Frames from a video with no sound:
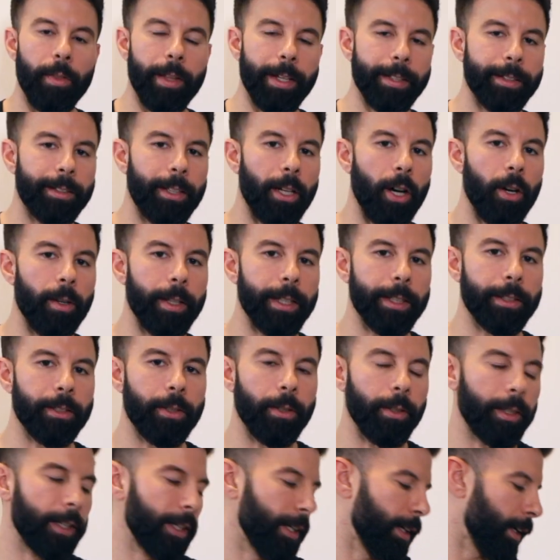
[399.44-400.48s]
that garlic's
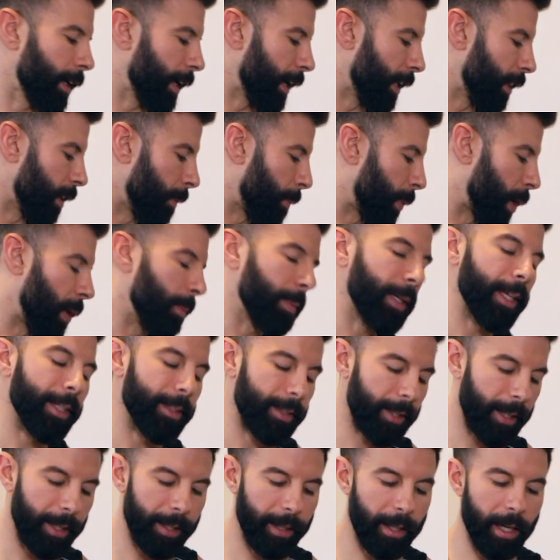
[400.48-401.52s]
cooking and the
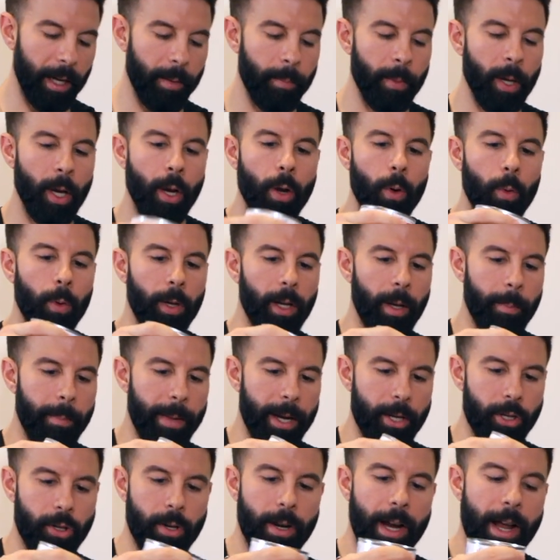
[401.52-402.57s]
pumpkin's heating up, we're gonna
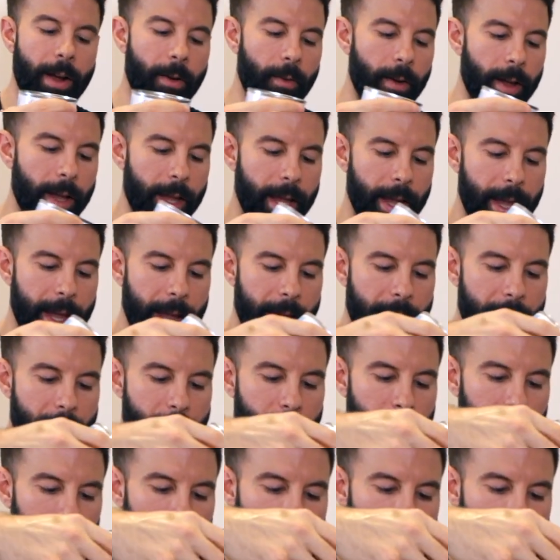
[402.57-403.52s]
measure out half a